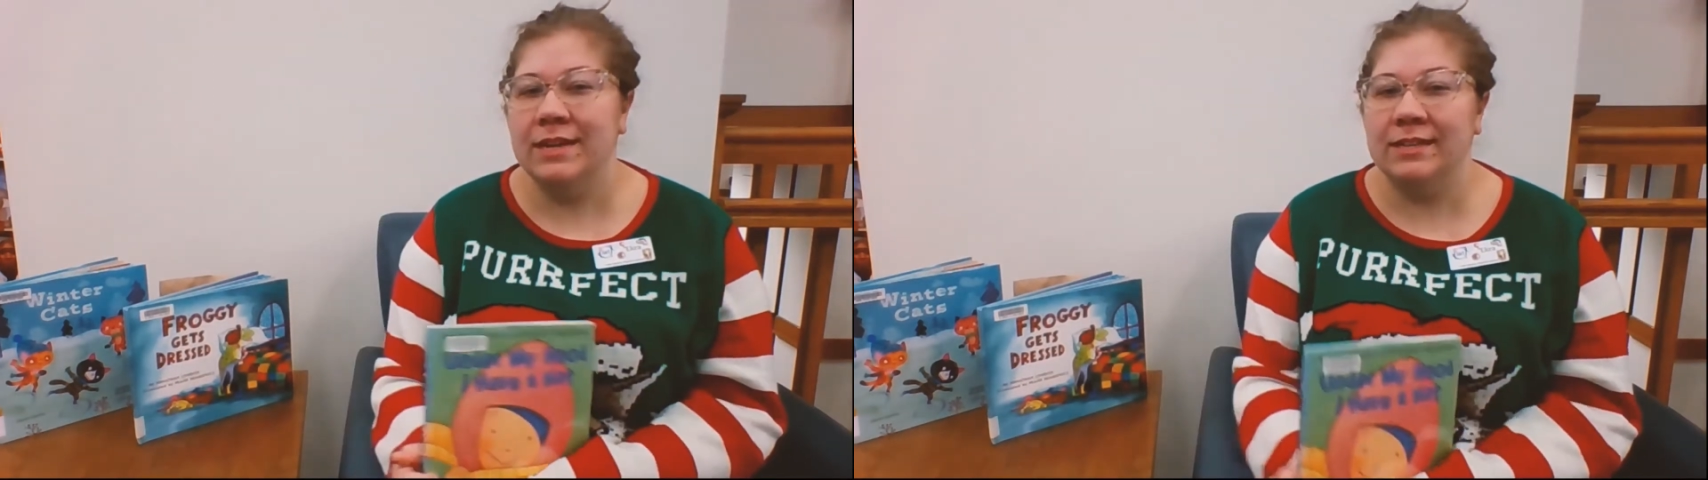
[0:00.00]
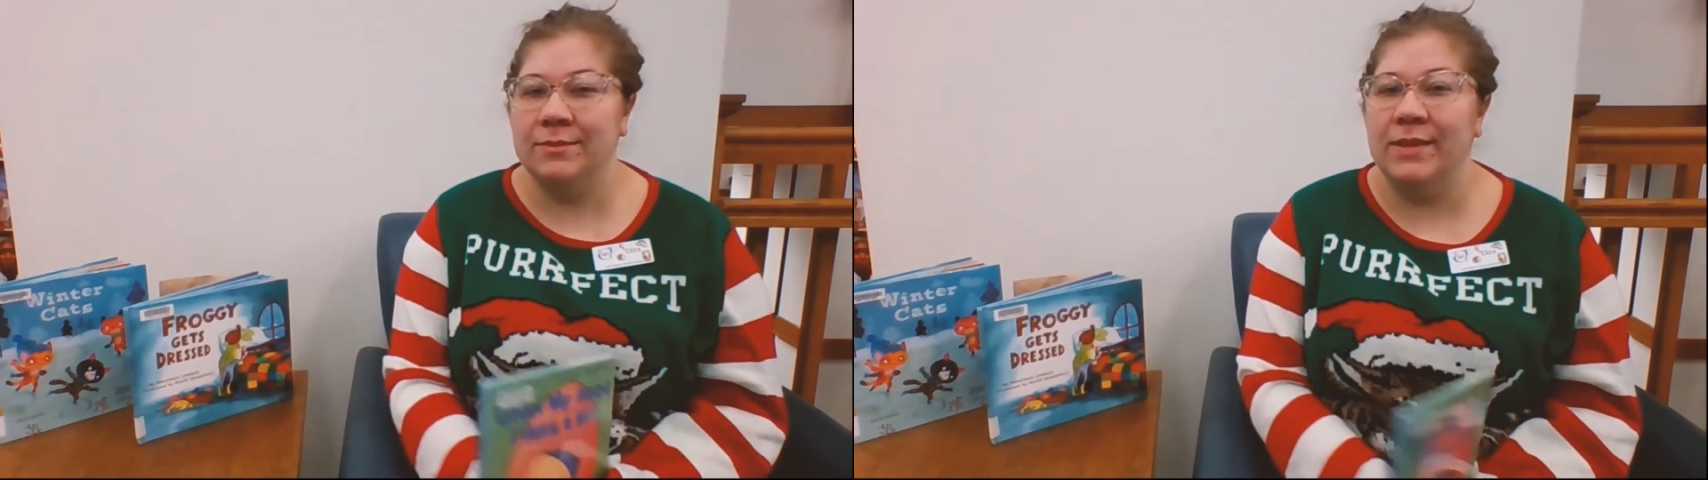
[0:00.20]

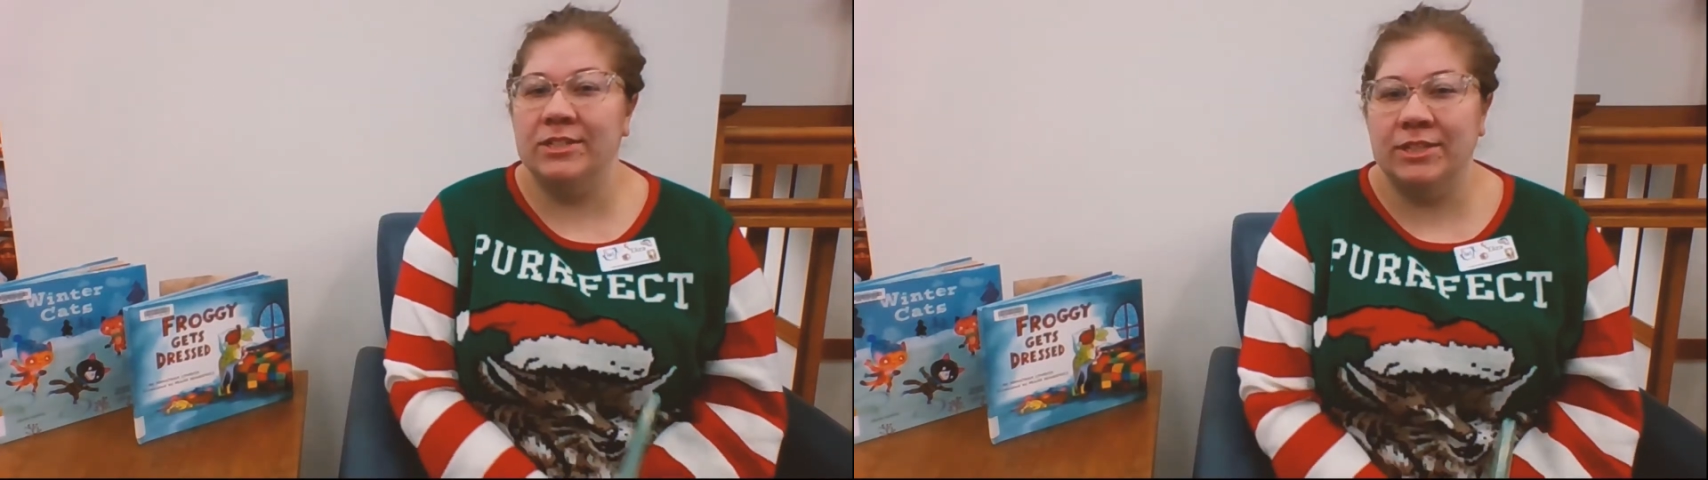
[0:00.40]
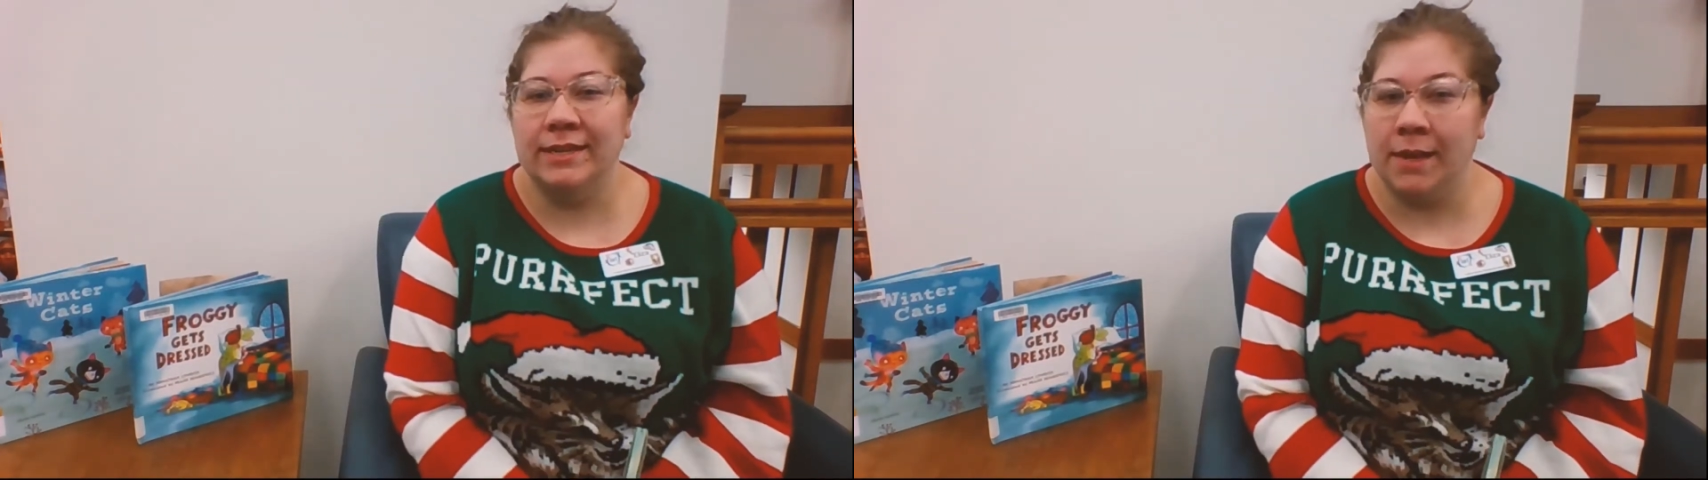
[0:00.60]
not to
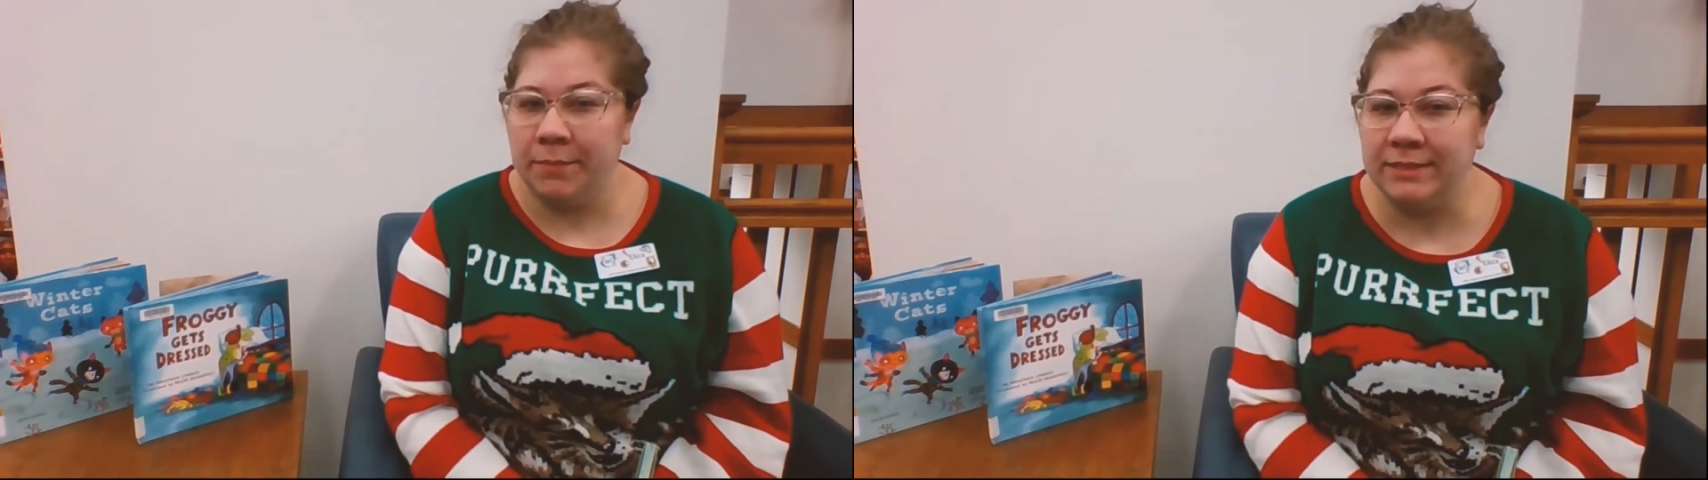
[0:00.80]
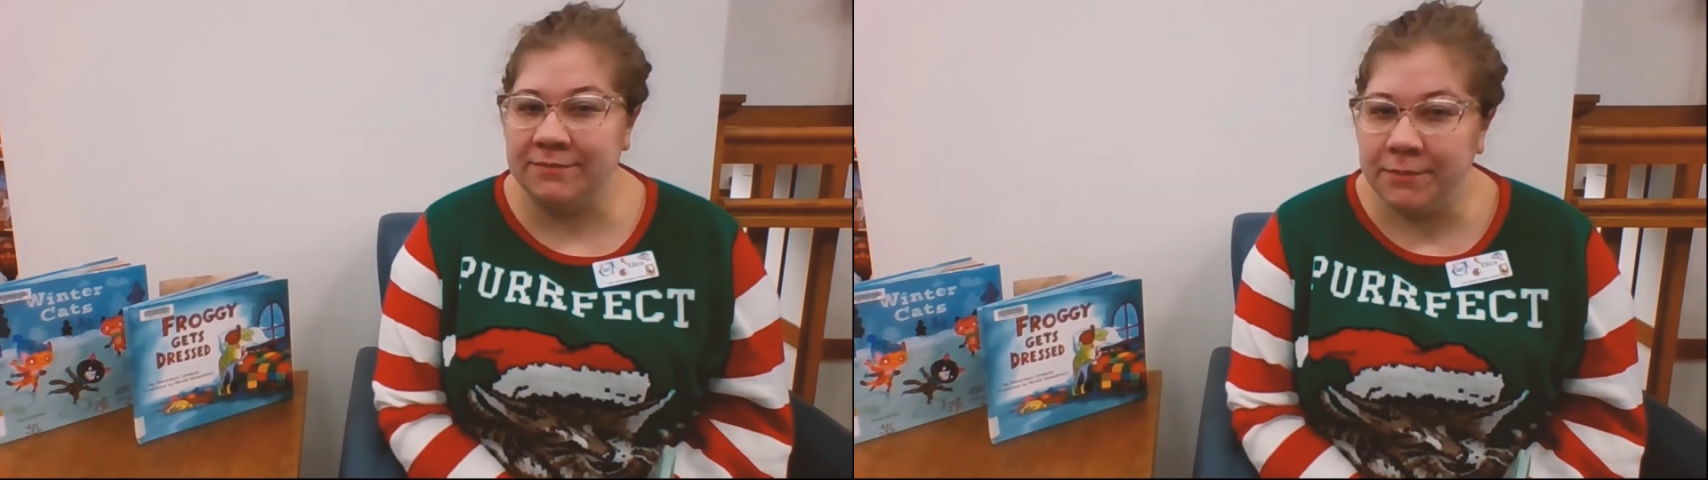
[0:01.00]
mention a
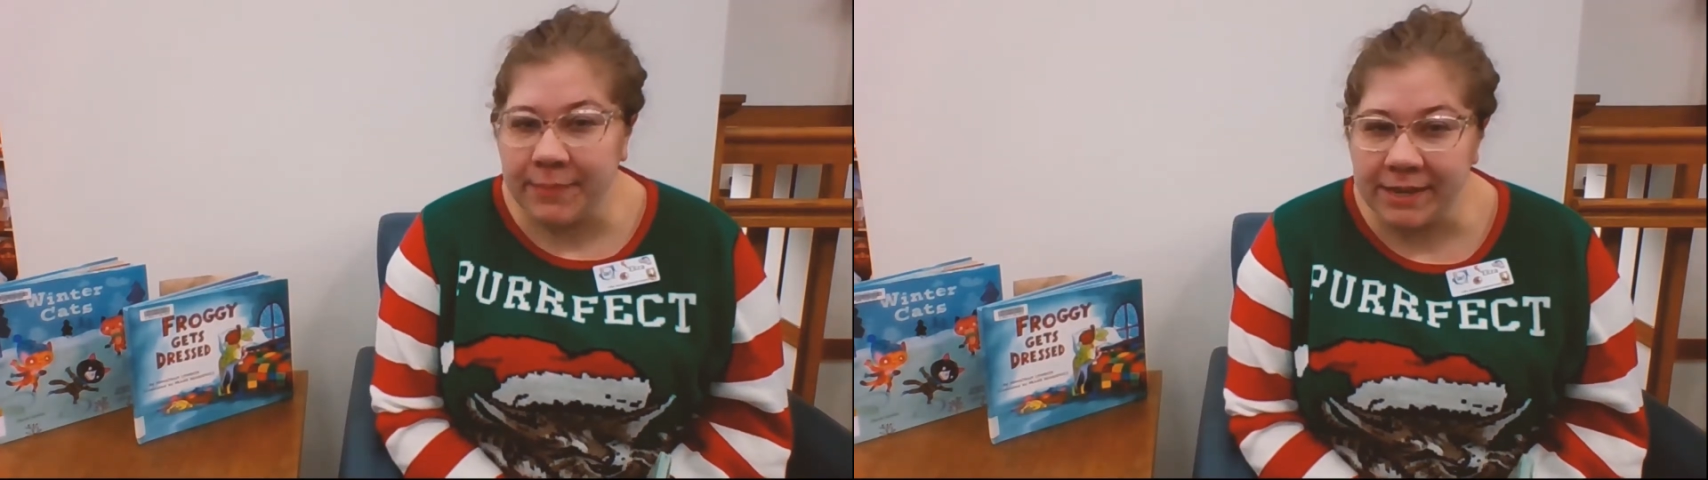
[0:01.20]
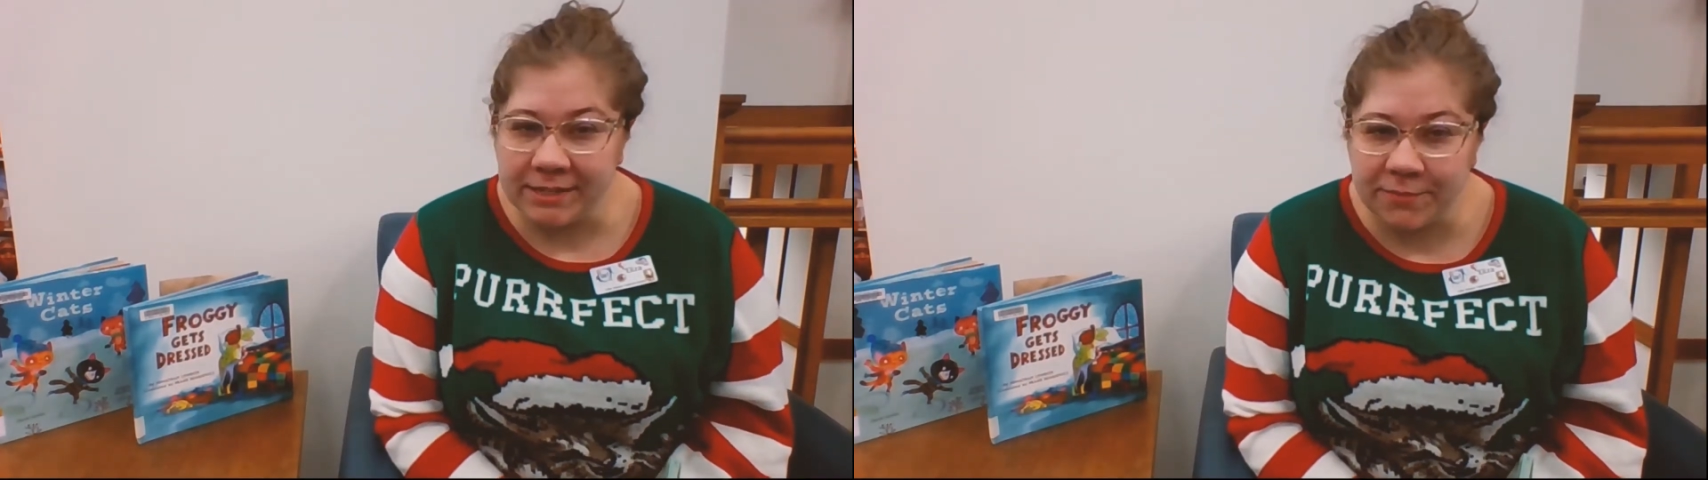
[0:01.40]
couple
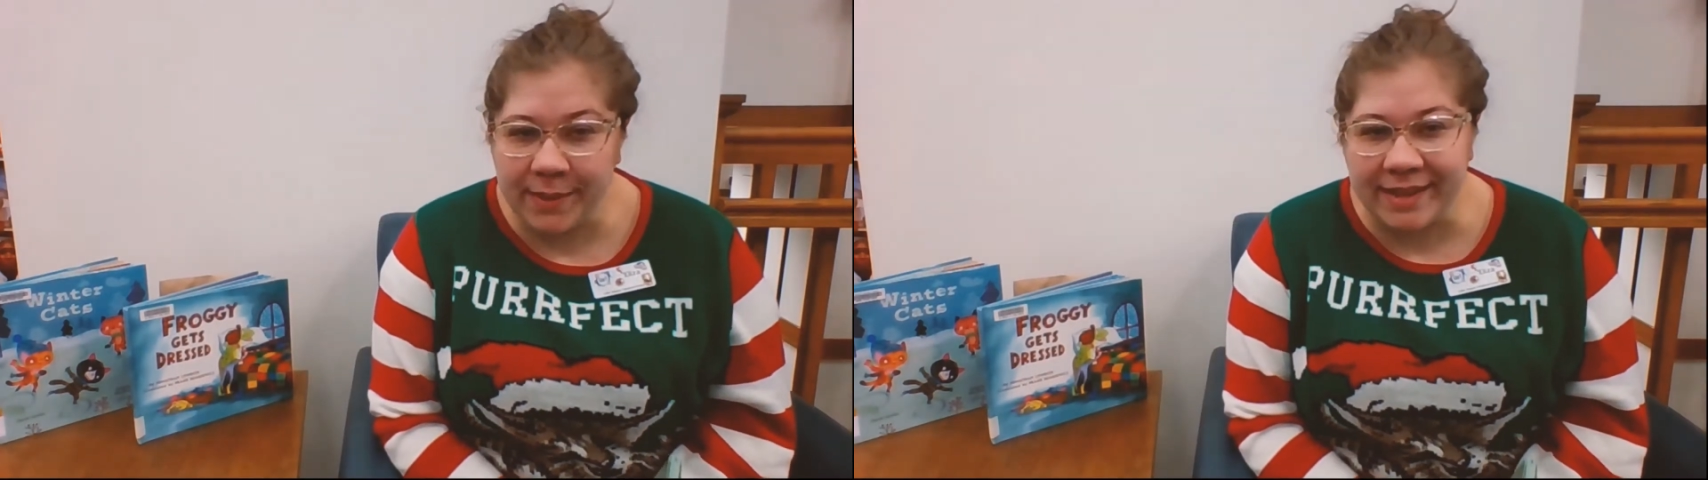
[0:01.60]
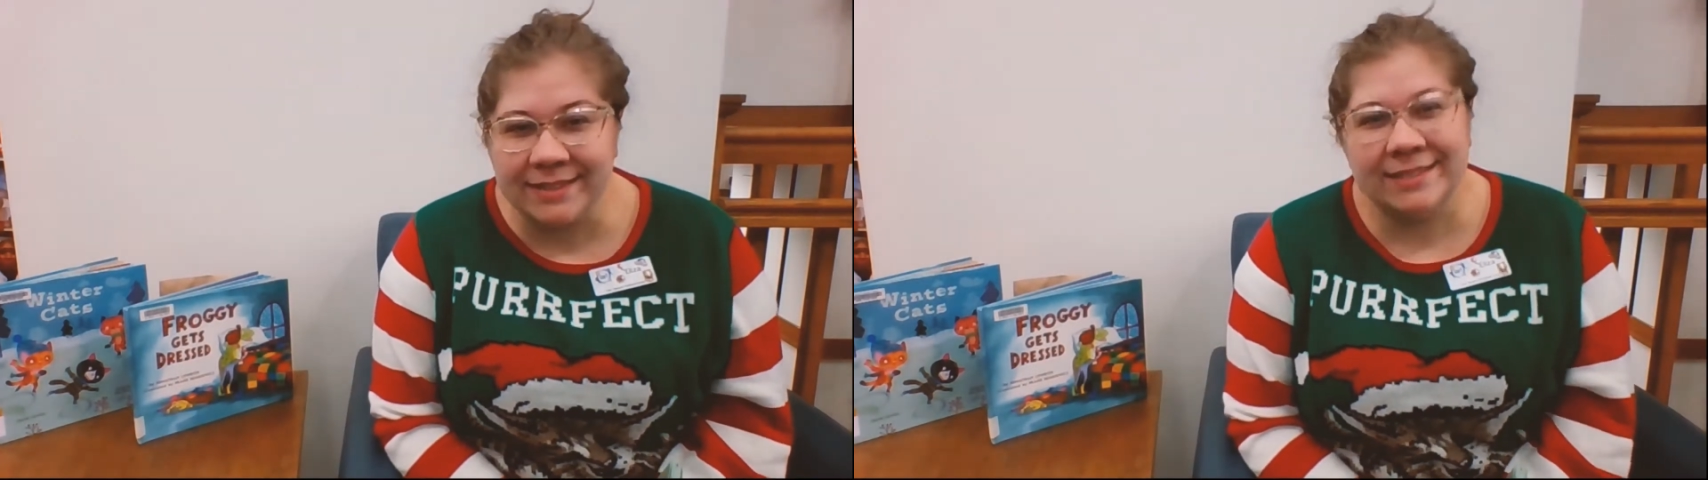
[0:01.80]
different pairs of
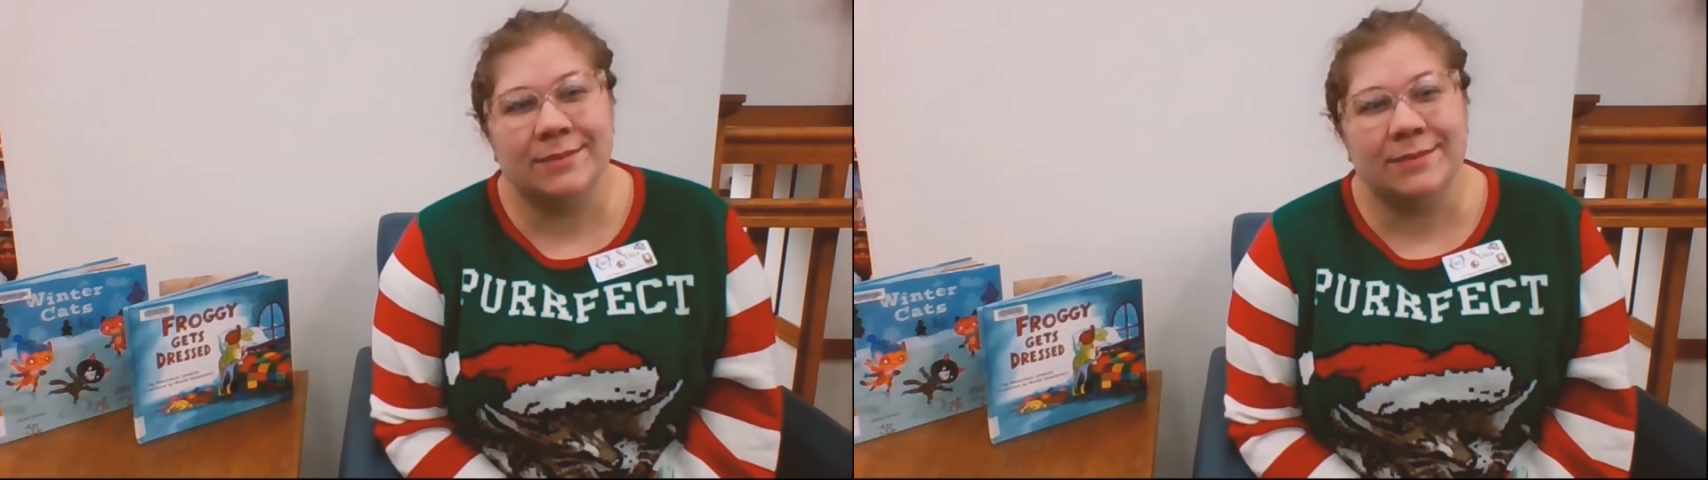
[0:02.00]
pants,